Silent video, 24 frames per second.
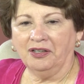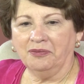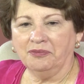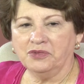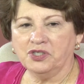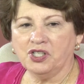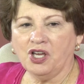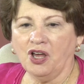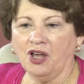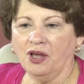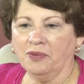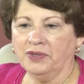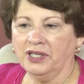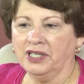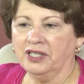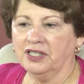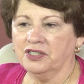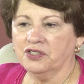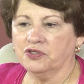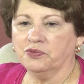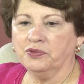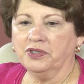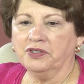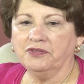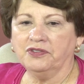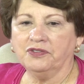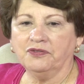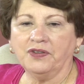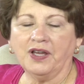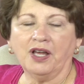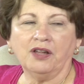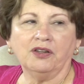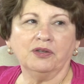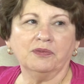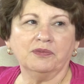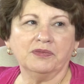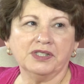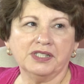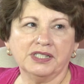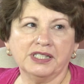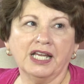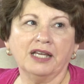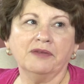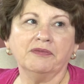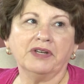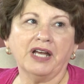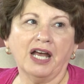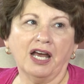Tommy, because we've developed the
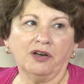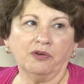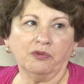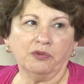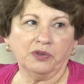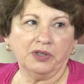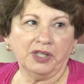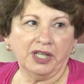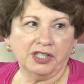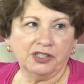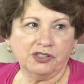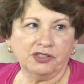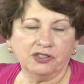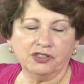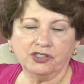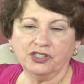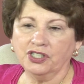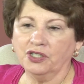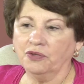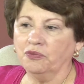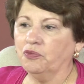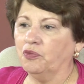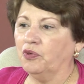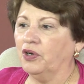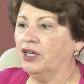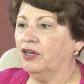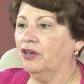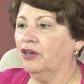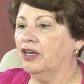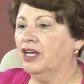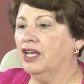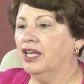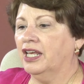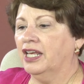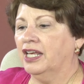same kind of relationship where,